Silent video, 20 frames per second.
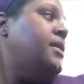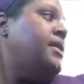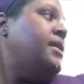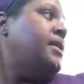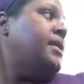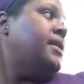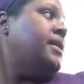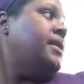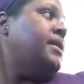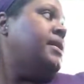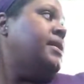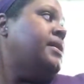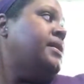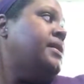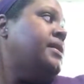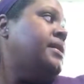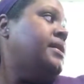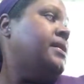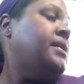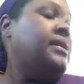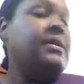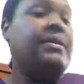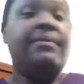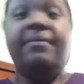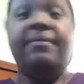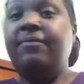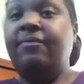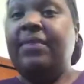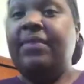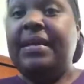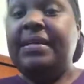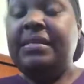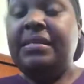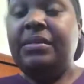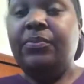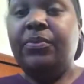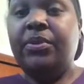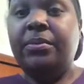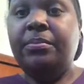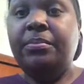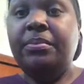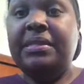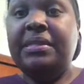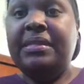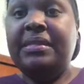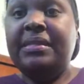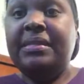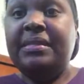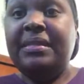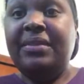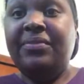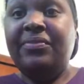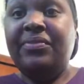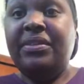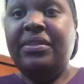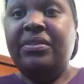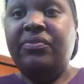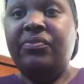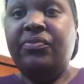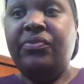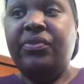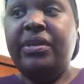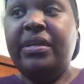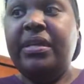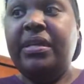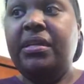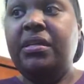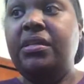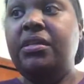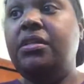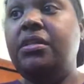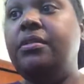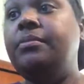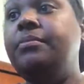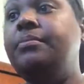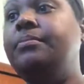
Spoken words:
and find somewhere to put this stuff in the fridge.